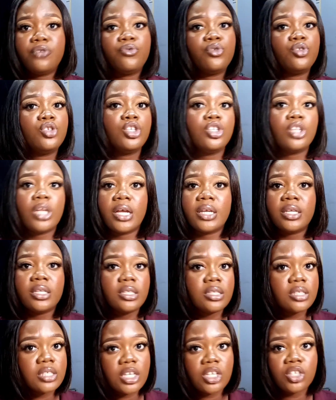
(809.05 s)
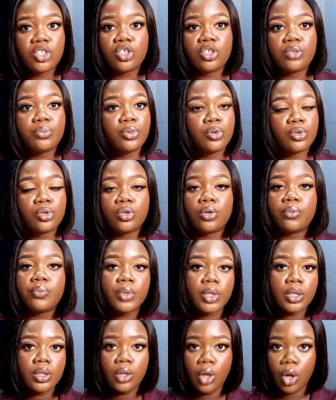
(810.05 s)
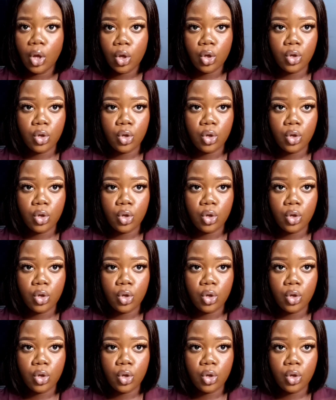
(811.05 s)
if you did an internship or something,